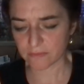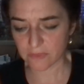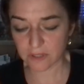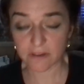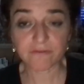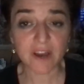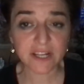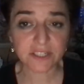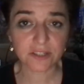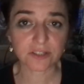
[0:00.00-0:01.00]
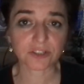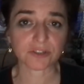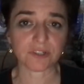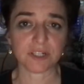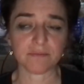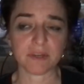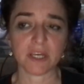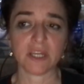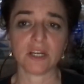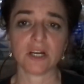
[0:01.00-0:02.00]
effects of the
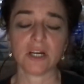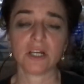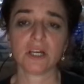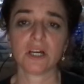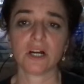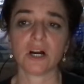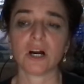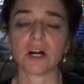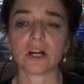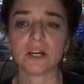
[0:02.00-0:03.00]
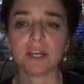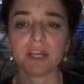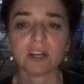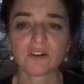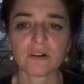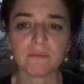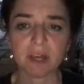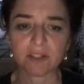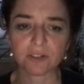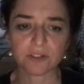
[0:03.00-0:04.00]
treatment are
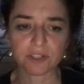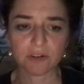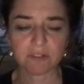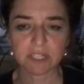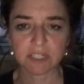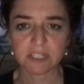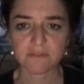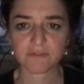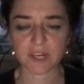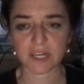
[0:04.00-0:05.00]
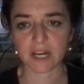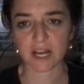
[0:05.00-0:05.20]
incremental. So it's as if like